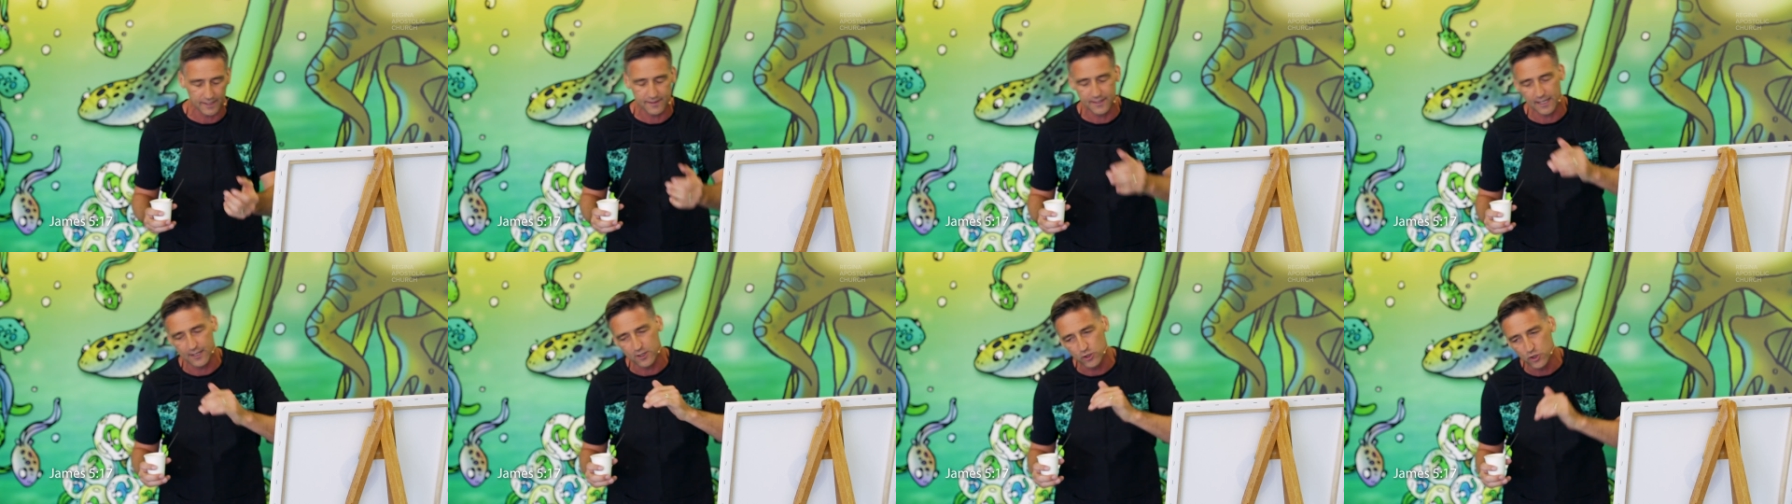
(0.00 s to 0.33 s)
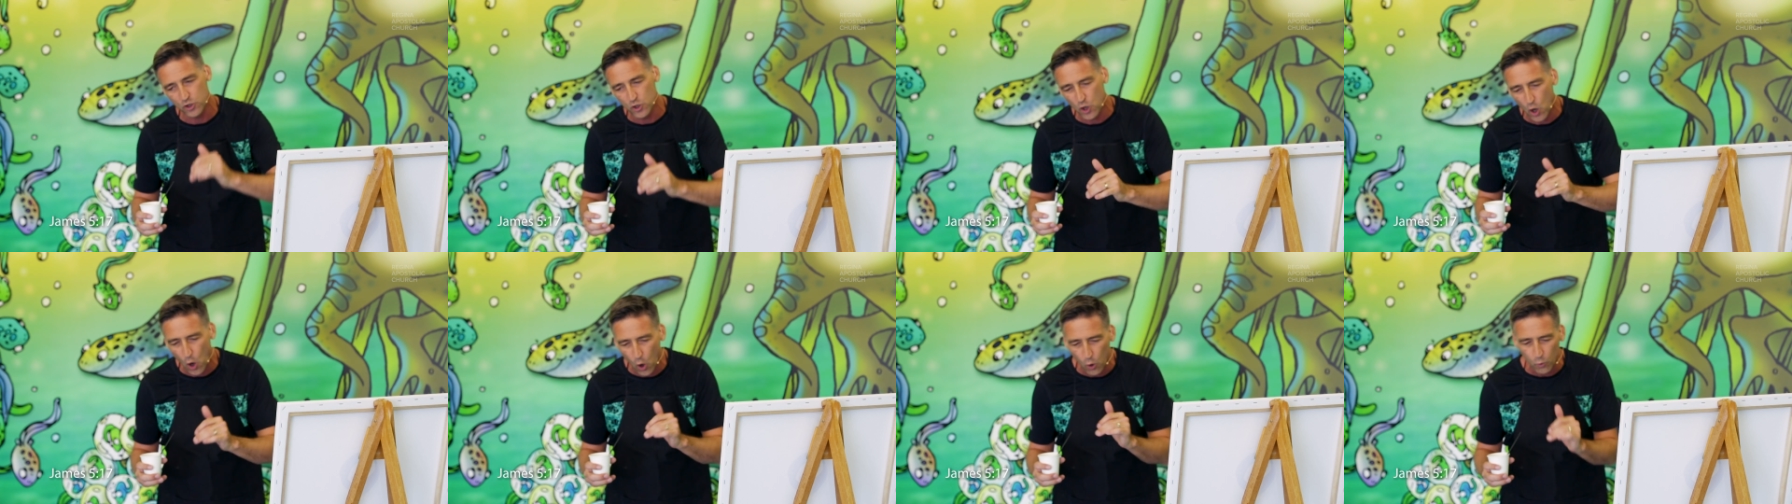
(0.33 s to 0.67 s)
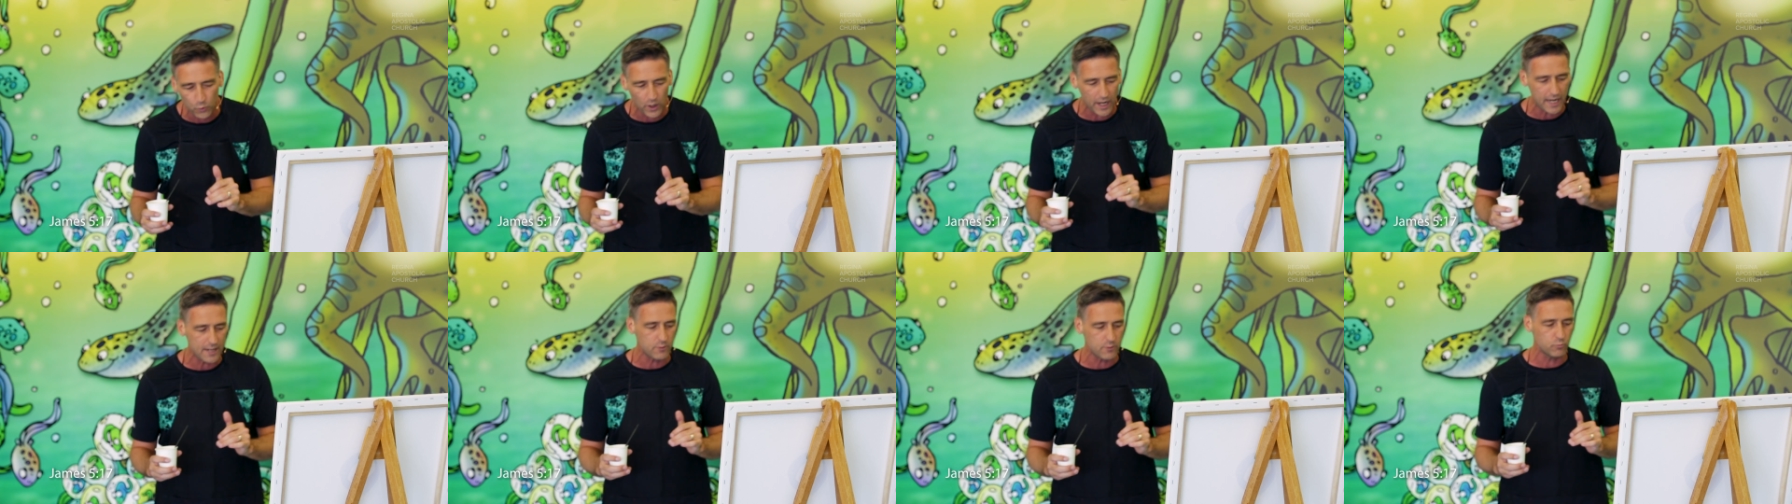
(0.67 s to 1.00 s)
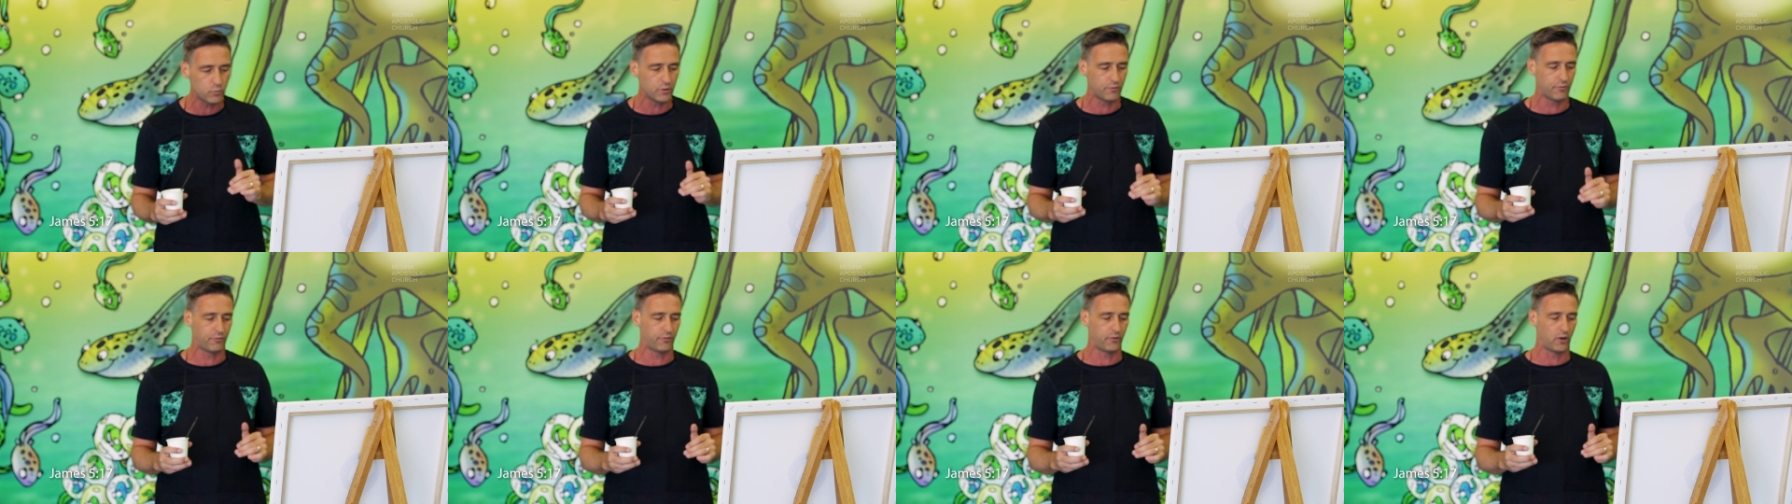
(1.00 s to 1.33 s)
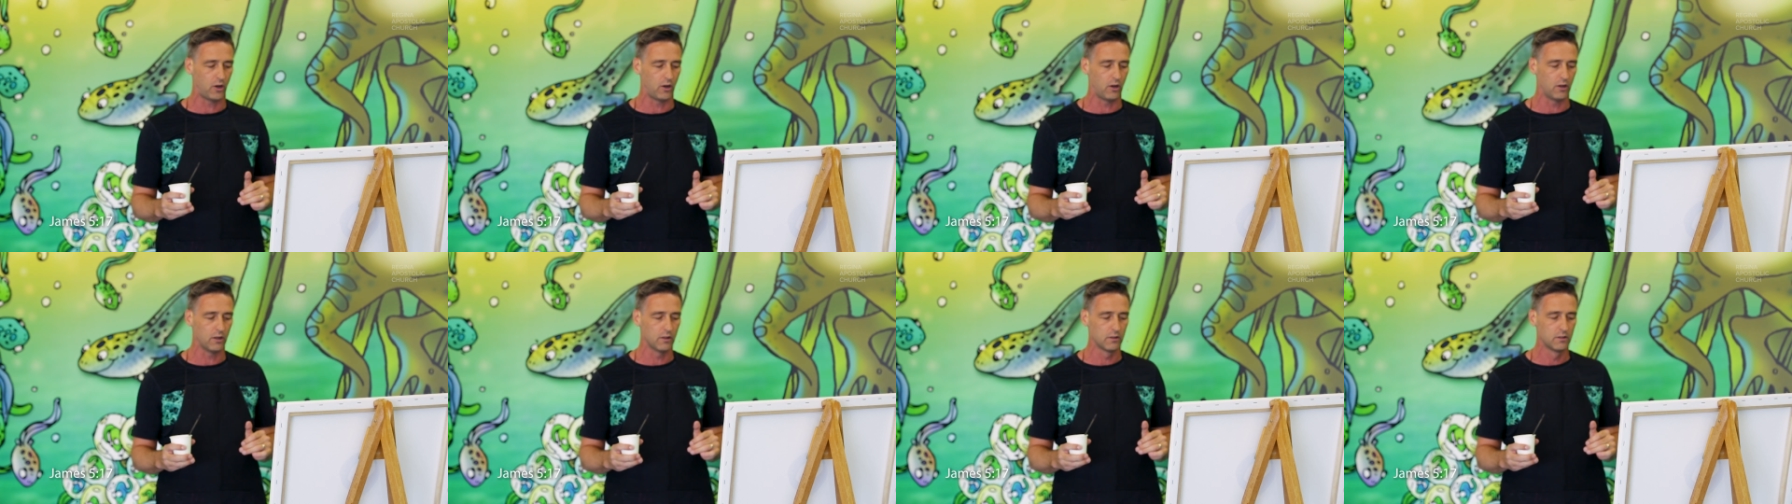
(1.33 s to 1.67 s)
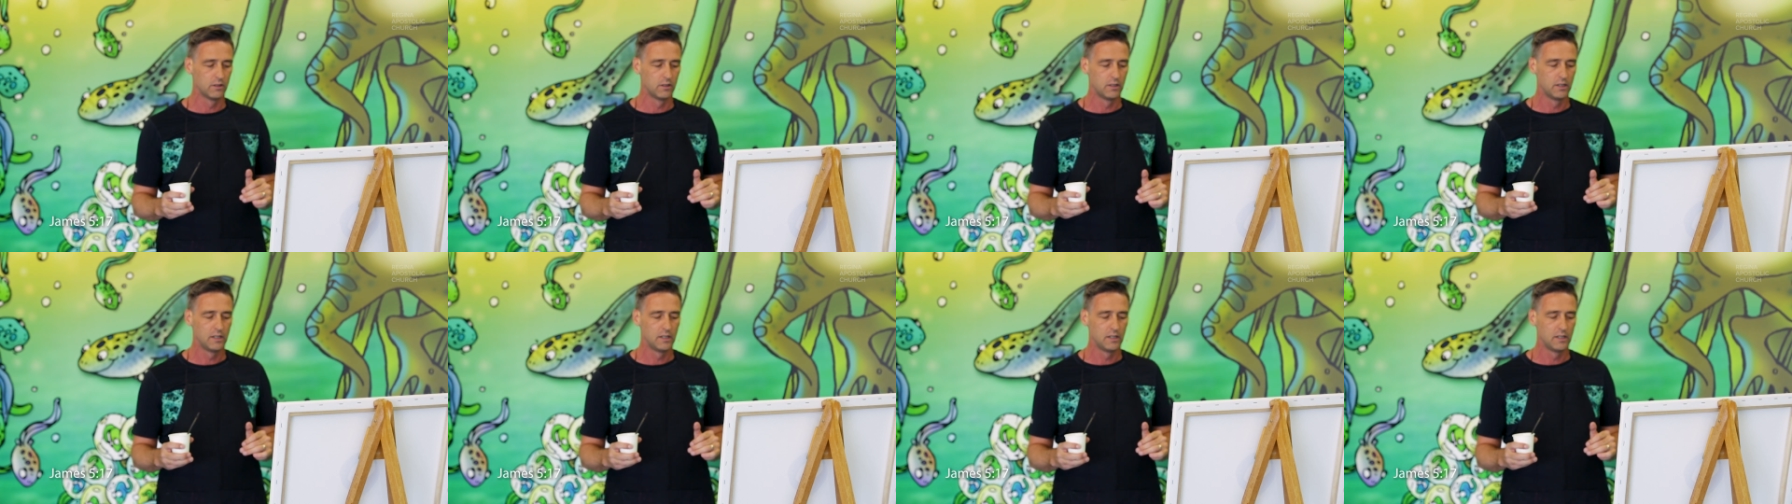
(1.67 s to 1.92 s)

that no rain would fall,